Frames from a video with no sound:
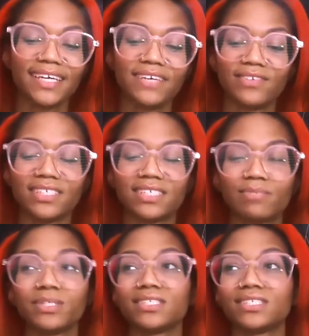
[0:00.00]
even
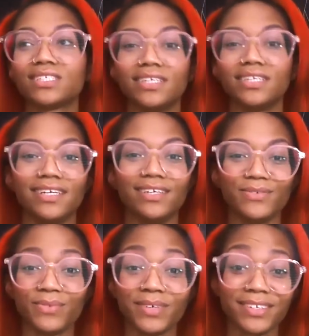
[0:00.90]
speaks to
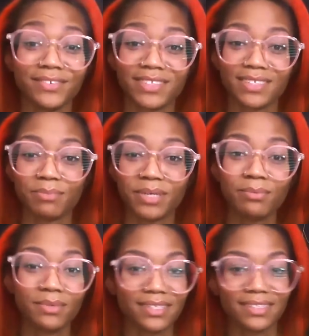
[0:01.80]
getting rid of some
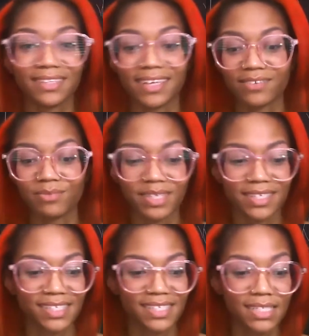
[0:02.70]
people in your life
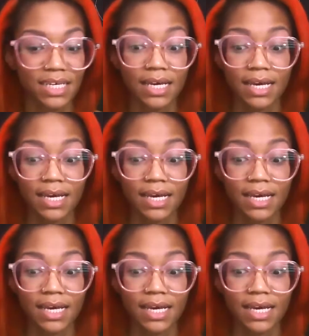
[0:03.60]
because